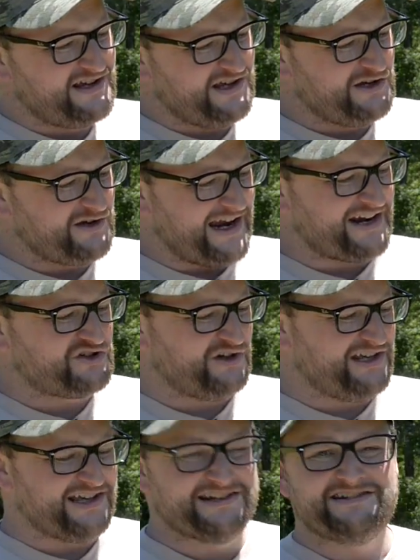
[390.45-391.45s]
You can
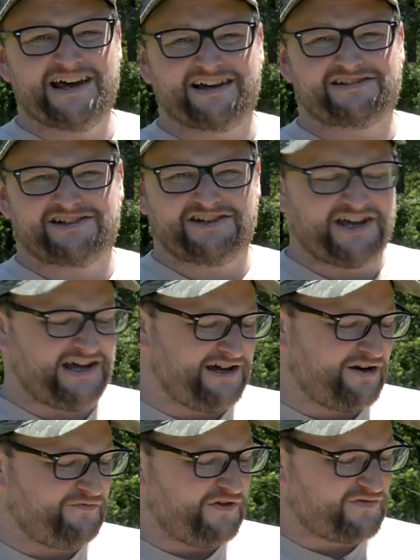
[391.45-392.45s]
actually index the
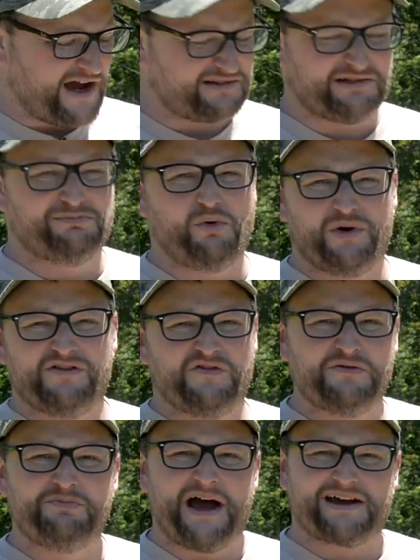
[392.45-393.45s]
can if you've got some point of
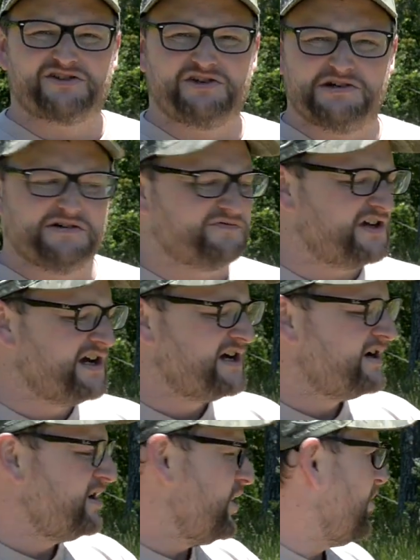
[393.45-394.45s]
impact shift
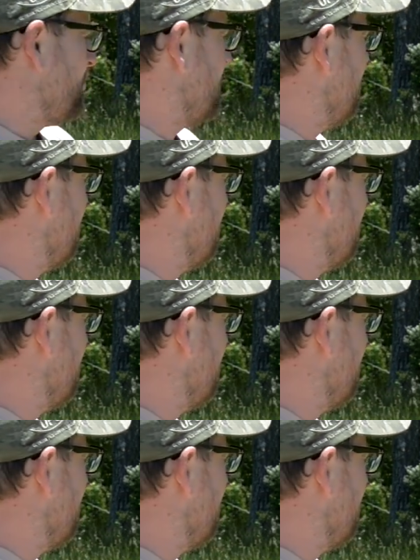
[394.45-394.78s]
or